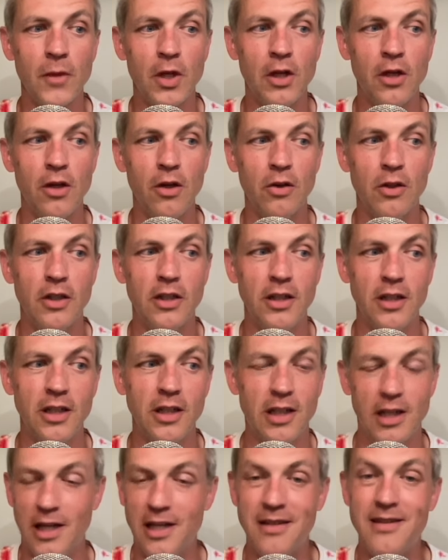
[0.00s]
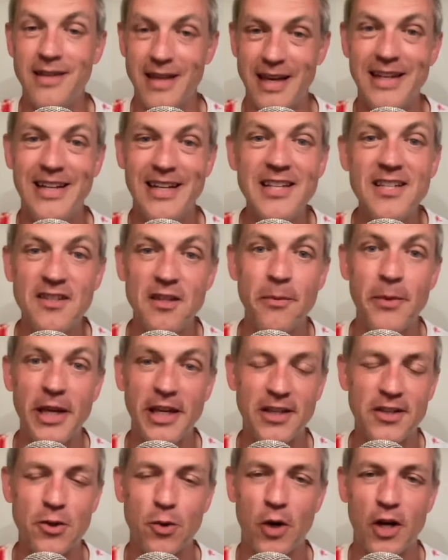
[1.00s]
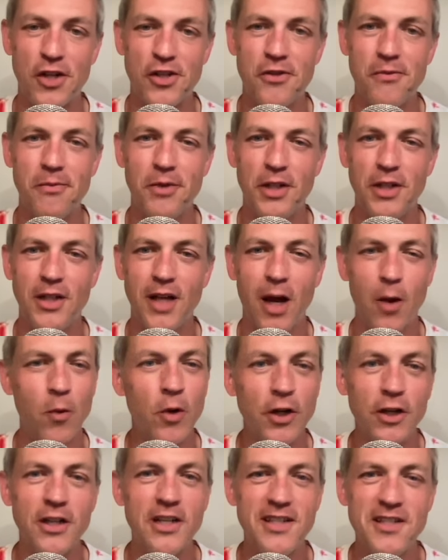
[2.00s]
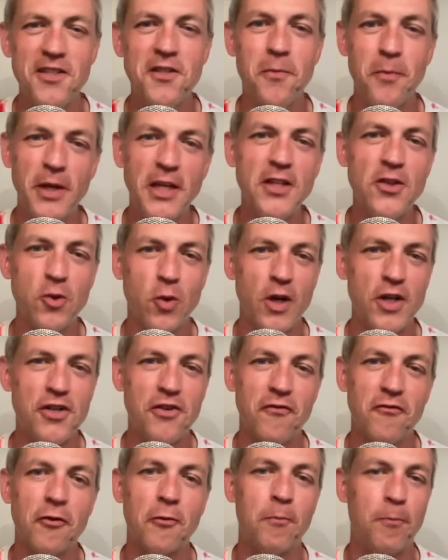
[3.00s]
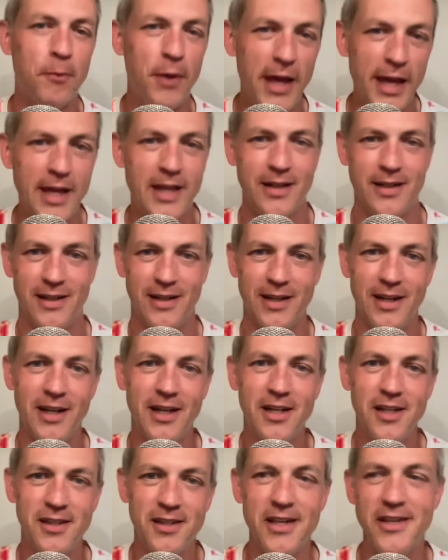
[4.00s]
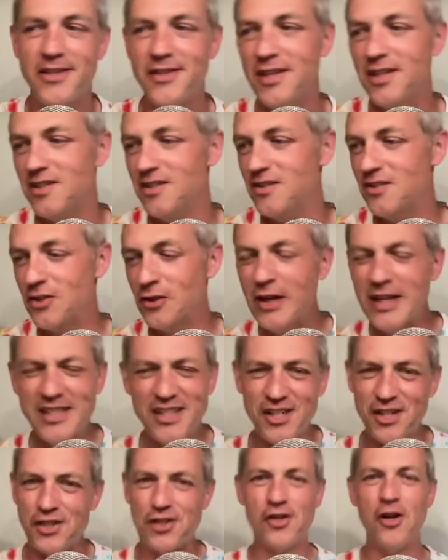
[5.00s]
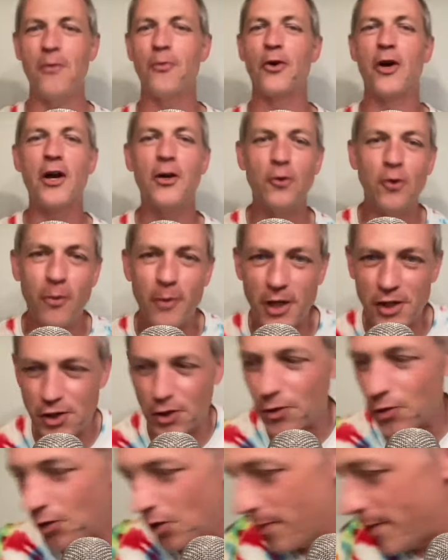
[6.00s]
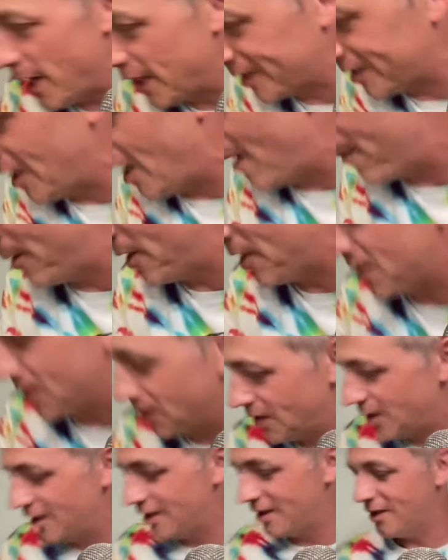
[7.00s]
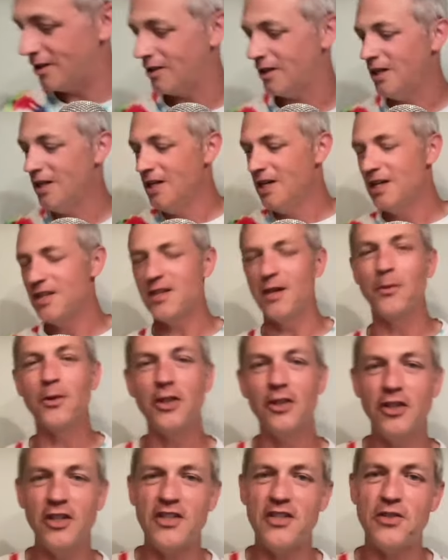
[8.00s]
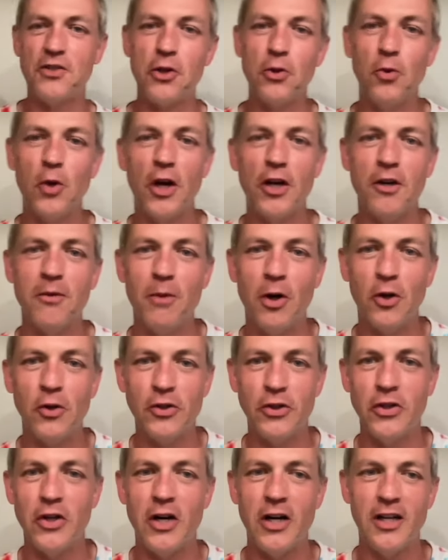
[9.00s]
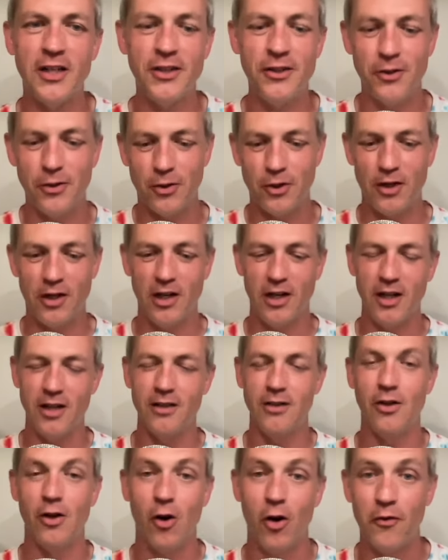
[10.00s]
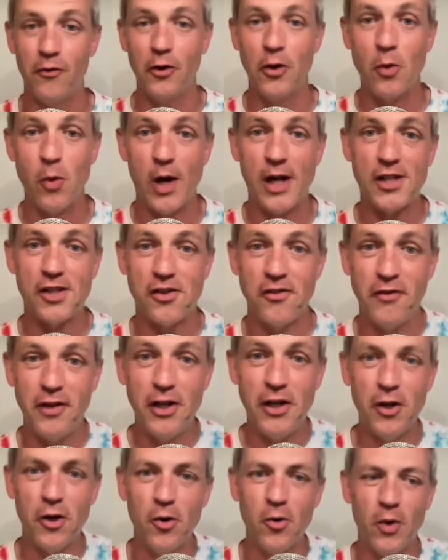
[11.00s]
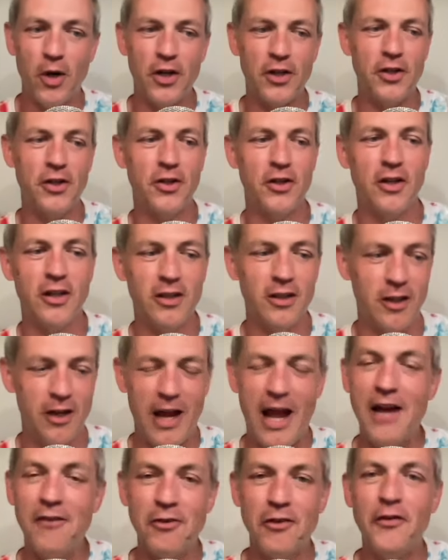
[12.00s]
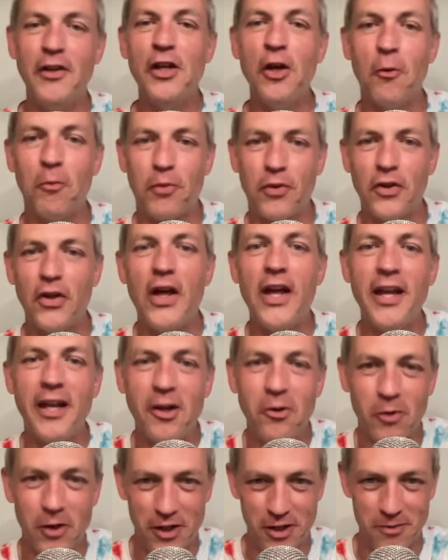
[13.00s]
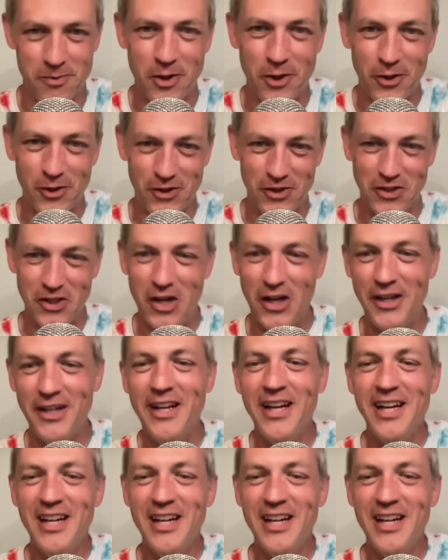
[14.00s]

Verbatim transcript: you know it, it it is the biggest question. But I wonder, is it the biggest question for Pitt? this season. So let's just jump around to a bunch of quarterback topics. So you know, something to listen to while you're mowing the lawn, or uh, you know, hopefully watch the video while you're, uh, or have the video playing while you're mowing the lawn.